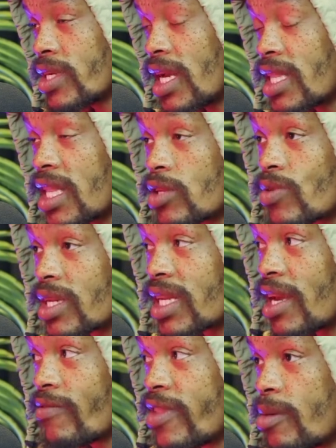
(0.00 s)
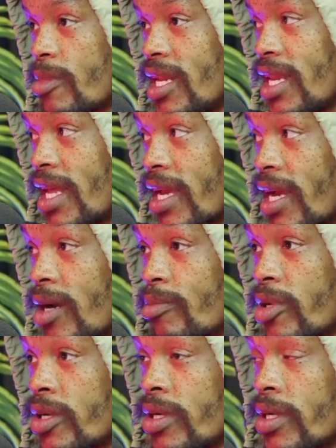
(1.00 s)
and that's what gave them a leg up.
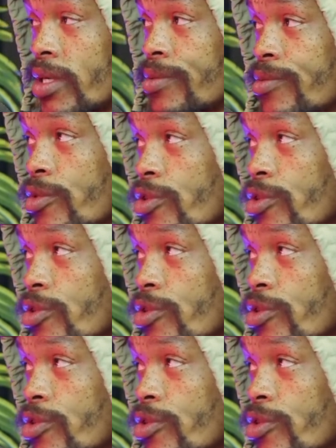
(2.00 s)
You